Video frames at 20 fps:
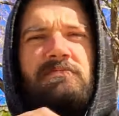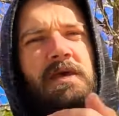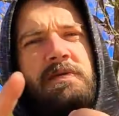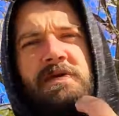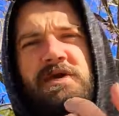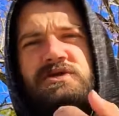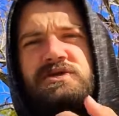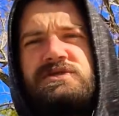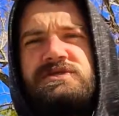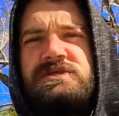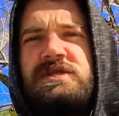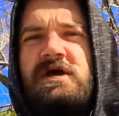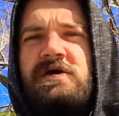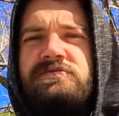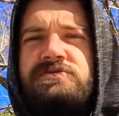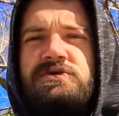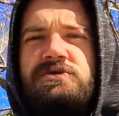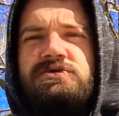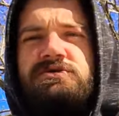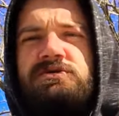Maybe I should stay
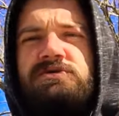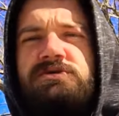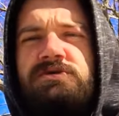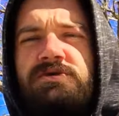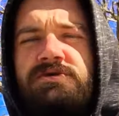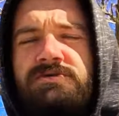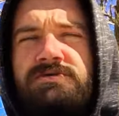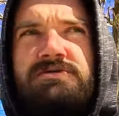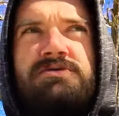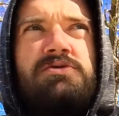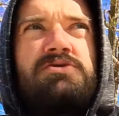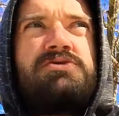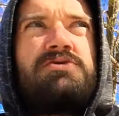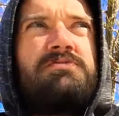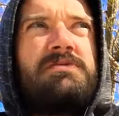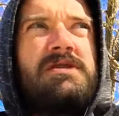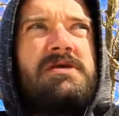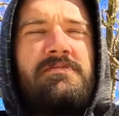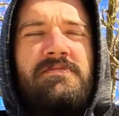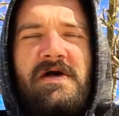off certain
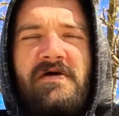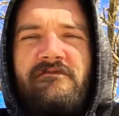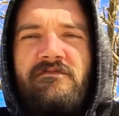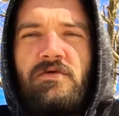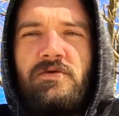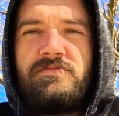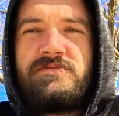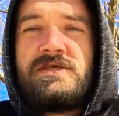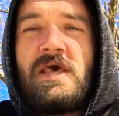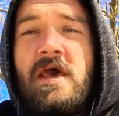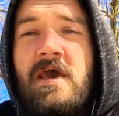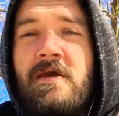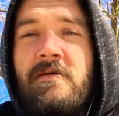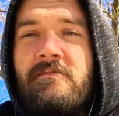social media platforms.